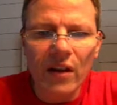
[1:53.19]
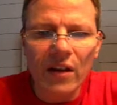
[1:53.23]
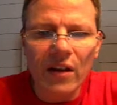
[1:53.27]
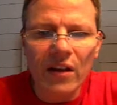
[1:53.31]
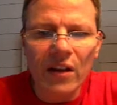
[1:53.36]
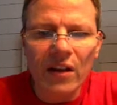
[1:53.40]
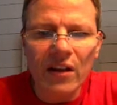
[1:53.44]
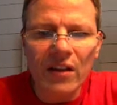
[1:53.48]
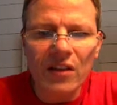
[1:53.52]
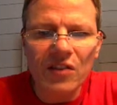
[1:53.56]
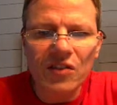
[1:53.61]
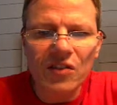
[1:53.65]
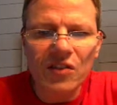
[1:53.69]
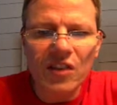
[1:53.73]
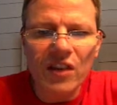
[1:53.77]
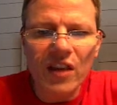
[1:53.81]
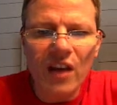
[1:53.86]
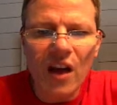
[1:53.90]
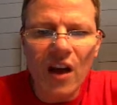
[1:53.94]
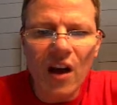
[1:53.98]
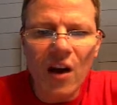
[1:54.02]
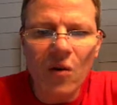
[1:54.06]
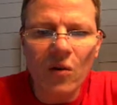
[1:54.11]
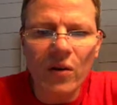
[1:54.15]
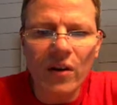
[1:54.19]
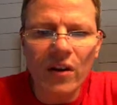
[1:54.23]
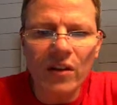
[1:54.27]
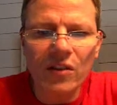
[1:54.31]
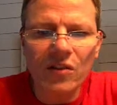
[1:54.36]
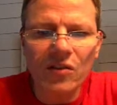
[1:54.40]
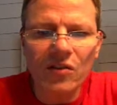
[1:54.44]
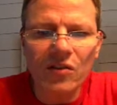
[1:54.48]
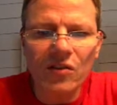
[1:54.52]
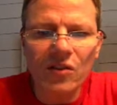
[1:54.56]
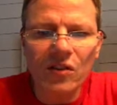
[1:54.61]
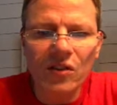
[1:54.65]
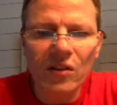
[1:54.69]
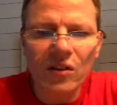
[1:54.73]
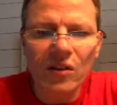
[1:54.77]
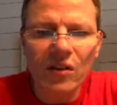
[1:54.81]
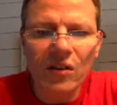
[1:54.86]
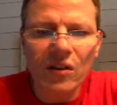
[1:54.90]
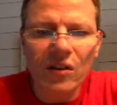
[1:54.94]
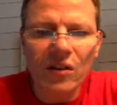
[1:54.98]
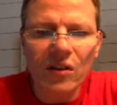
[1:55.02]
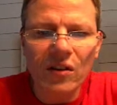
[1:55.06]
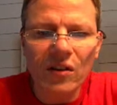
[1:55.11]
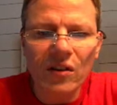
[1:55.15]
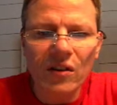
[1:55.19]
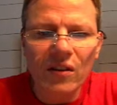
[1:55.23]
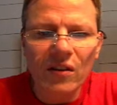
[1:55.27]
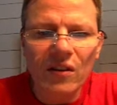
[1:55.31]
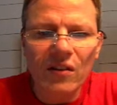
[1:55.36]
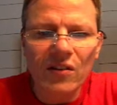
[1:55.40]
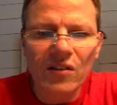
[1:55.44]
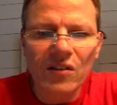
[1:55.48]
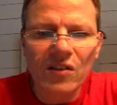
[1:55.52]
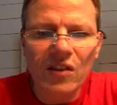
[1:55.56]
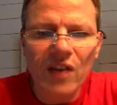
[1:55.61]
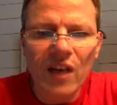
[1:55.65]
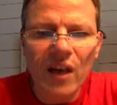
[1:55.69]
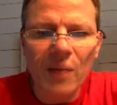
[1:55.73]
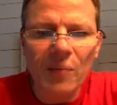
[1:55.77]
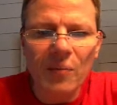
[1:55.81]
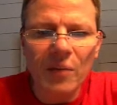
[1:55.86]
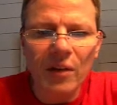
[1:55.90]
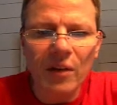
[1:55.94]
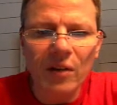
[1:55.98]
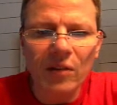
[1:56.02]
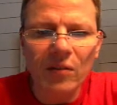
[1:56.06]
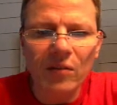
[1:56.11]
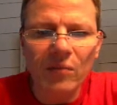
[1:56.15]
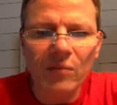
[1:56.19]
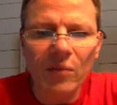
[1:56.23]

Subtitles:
Now do you see how it's snapping?